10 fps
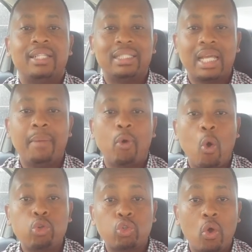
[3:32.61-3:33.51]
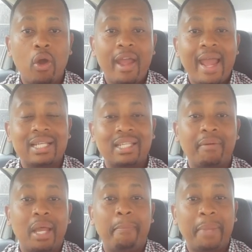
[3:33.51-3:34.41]
the term also has
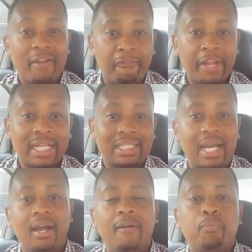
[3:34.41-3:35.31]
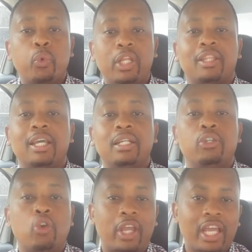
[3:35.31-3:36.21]
a big factor
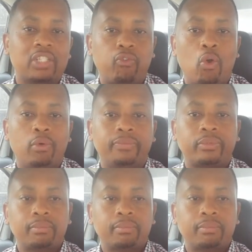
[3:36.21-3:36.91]
within your cash flow.